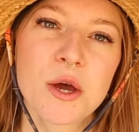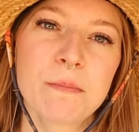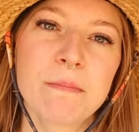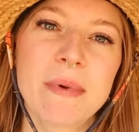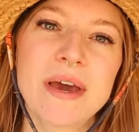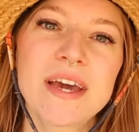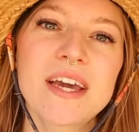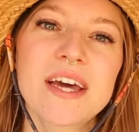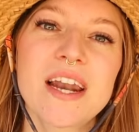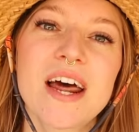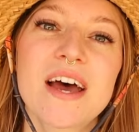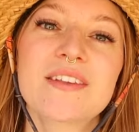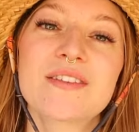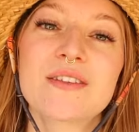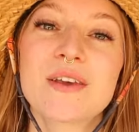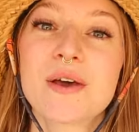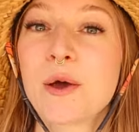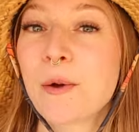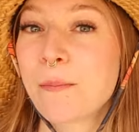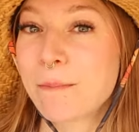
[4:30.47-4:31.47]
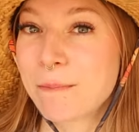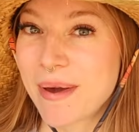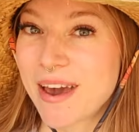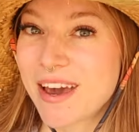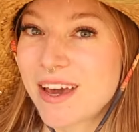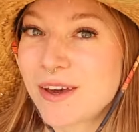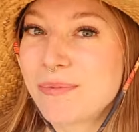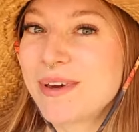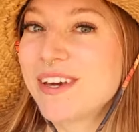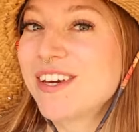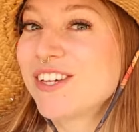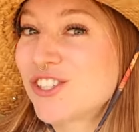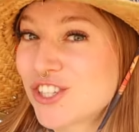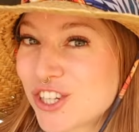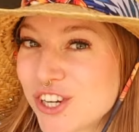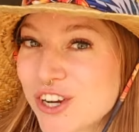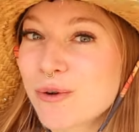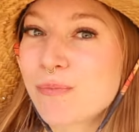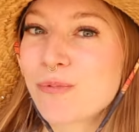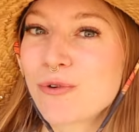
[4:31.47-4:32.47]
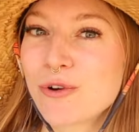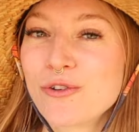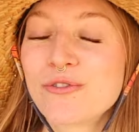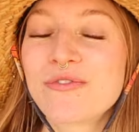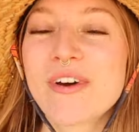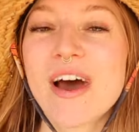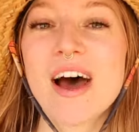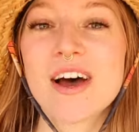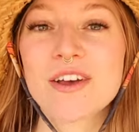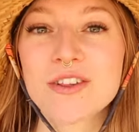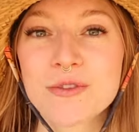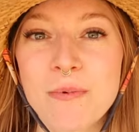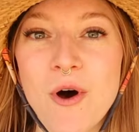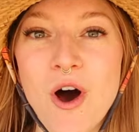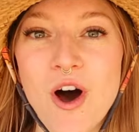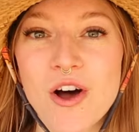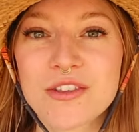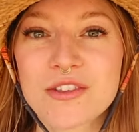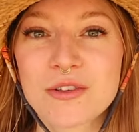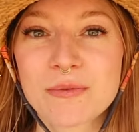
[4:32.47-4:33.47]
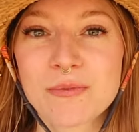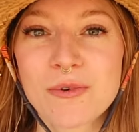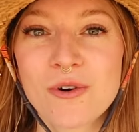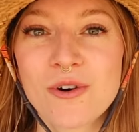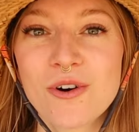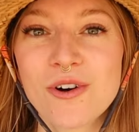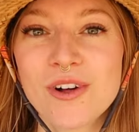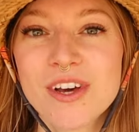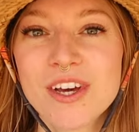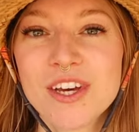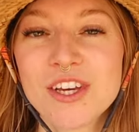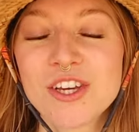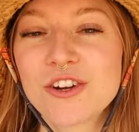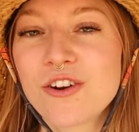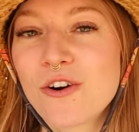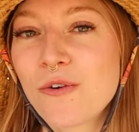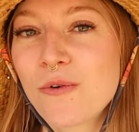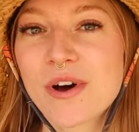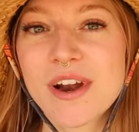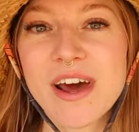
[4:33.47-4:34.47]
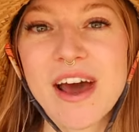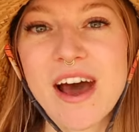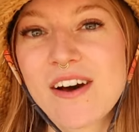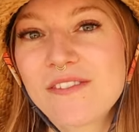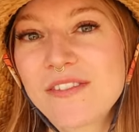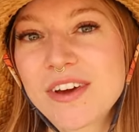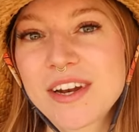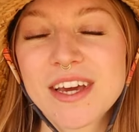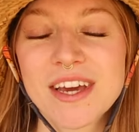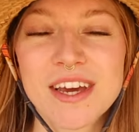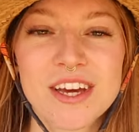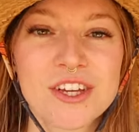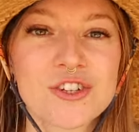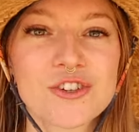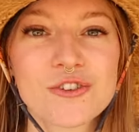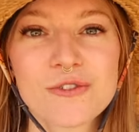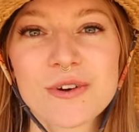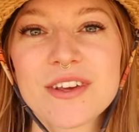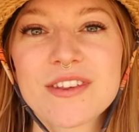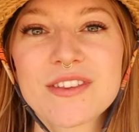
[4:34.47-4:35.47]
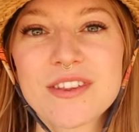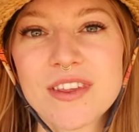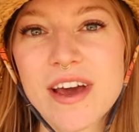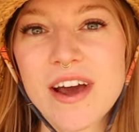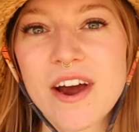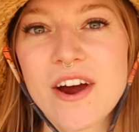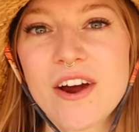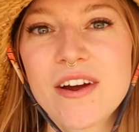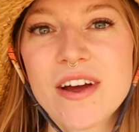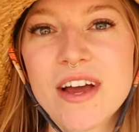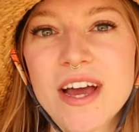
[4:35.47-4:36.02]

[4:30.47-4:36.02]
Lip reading: Make it as baby chick proof as possible. You don't want to have any injuries there.